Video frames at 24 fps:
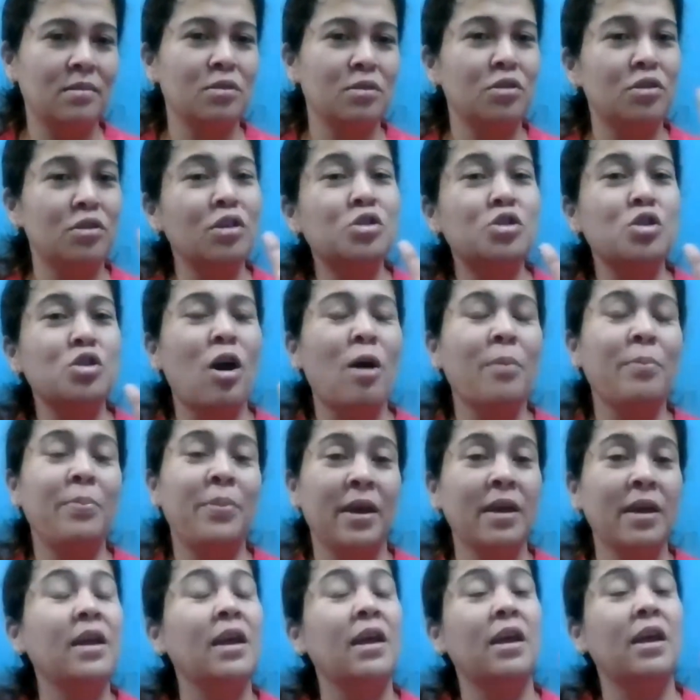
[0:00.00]
the
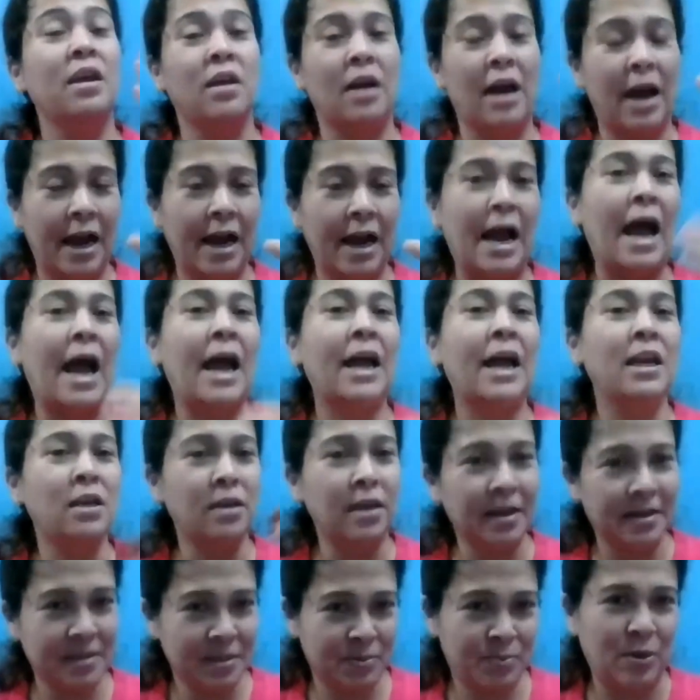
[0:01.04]
topic.
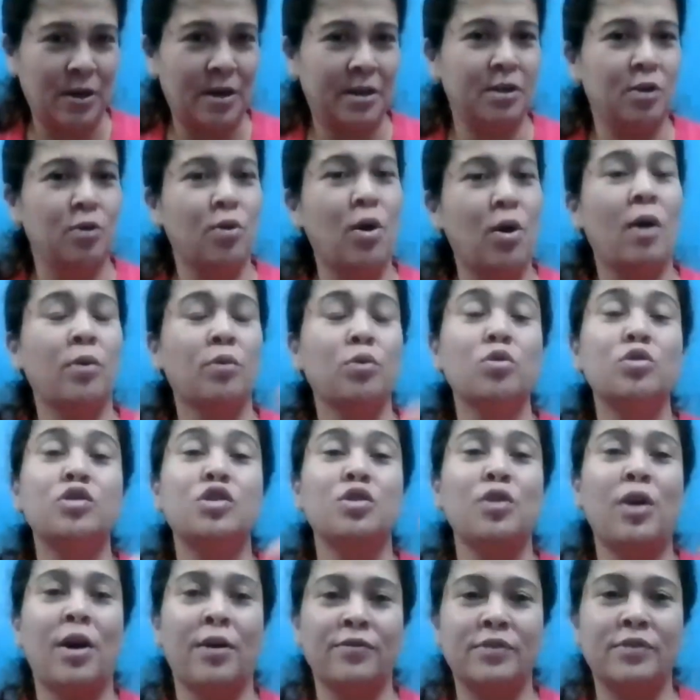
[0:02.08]
I'll explain you how could
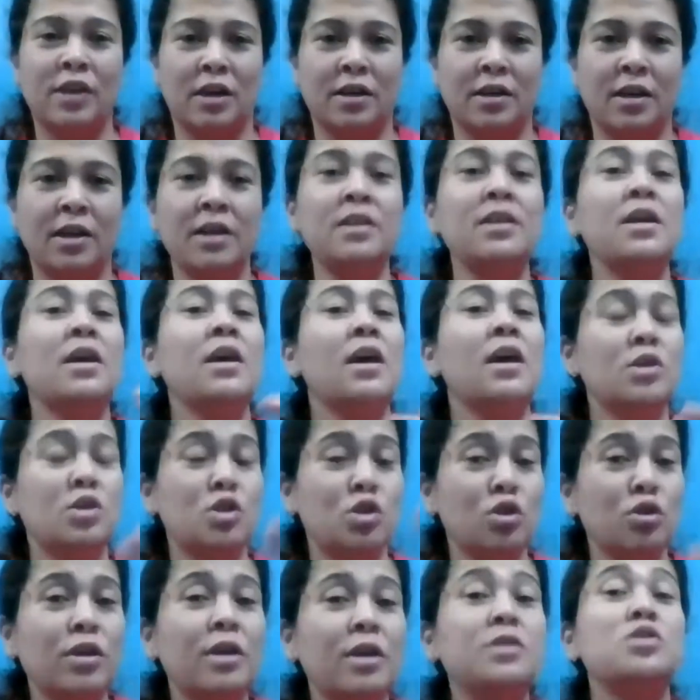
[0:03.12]
you have done it
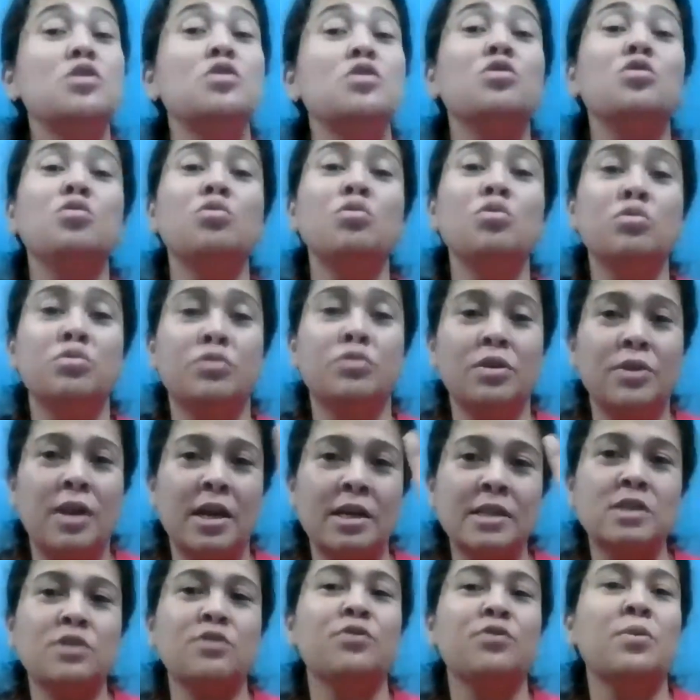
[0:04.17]
so that you, the
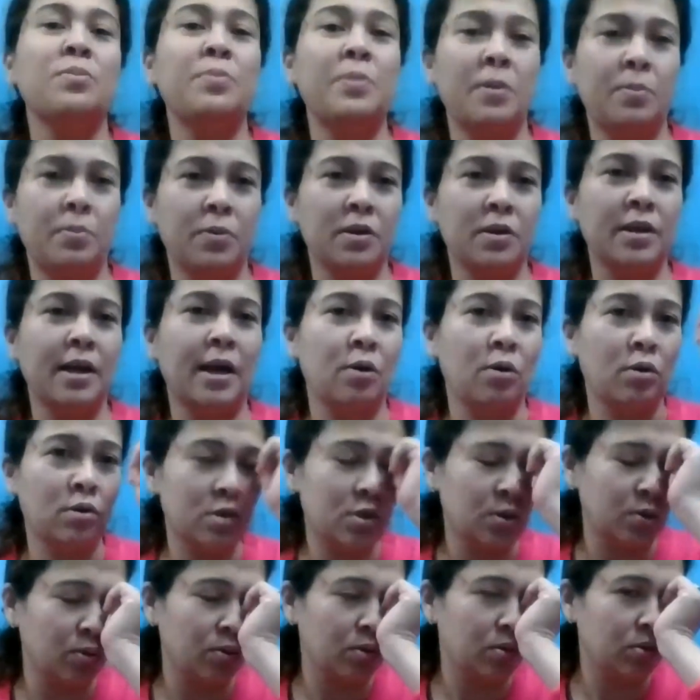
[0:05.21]
rest of the people can
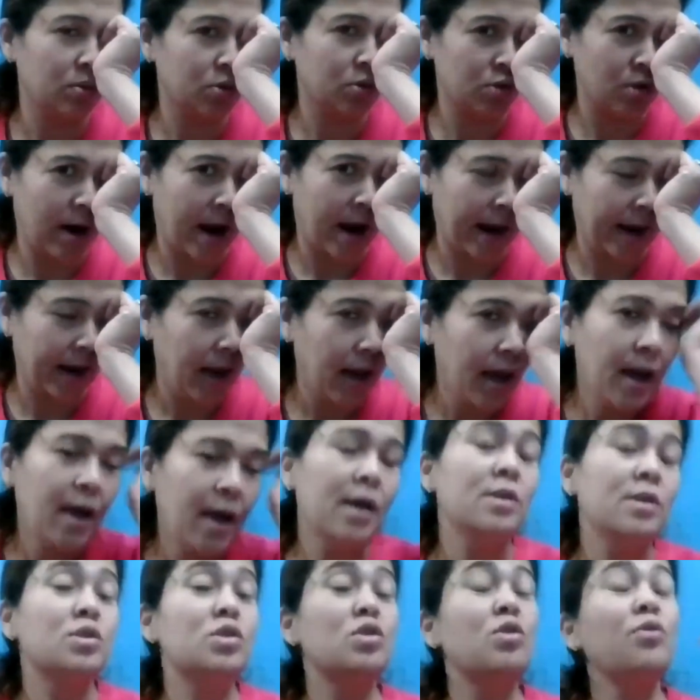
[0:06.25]
also try.
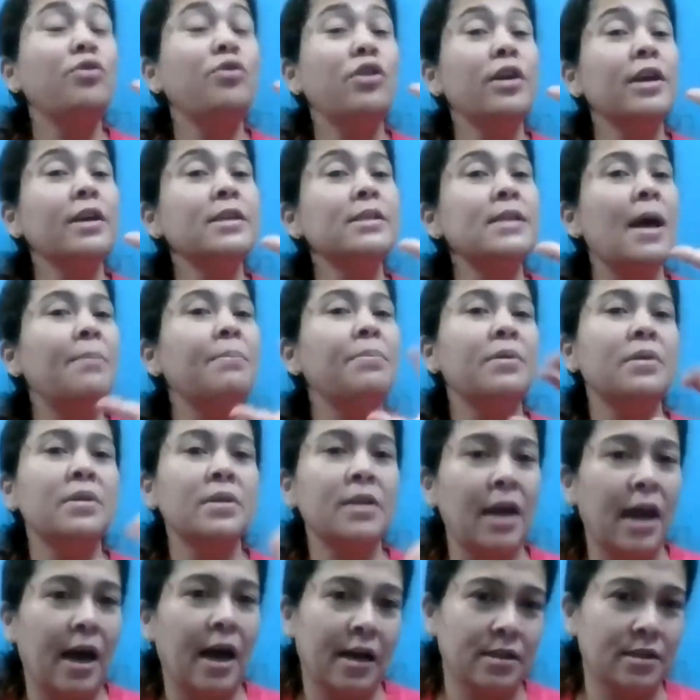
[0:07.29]
So, for example,
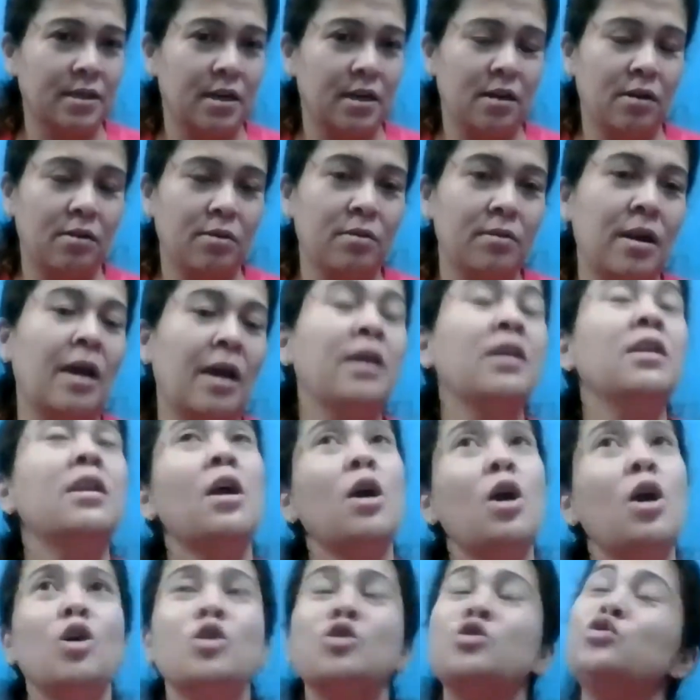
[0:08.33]
cat, right?
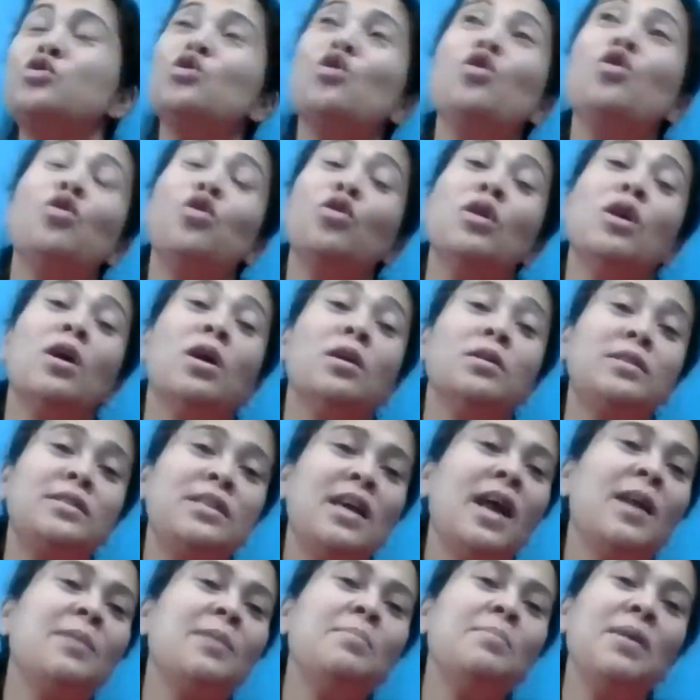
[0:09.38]
So
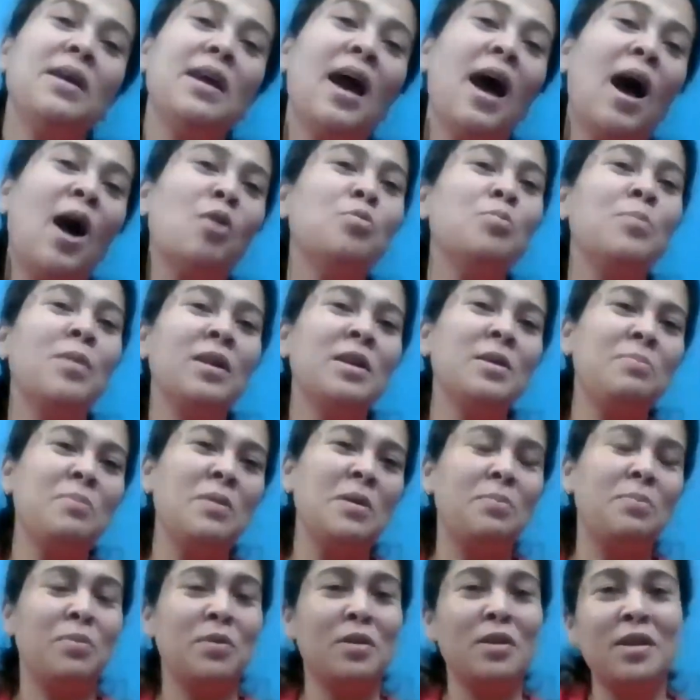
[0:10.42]
tell me how many
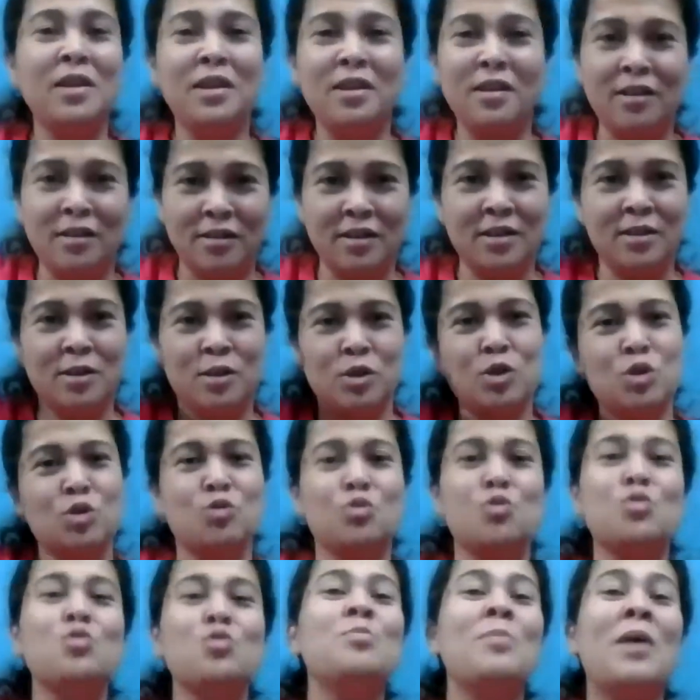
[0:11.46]
people here in this
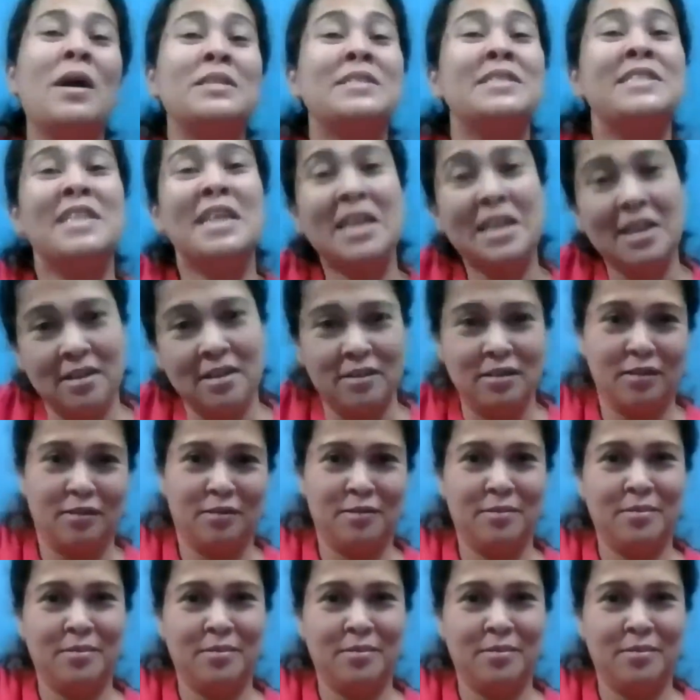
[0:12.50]
room are single?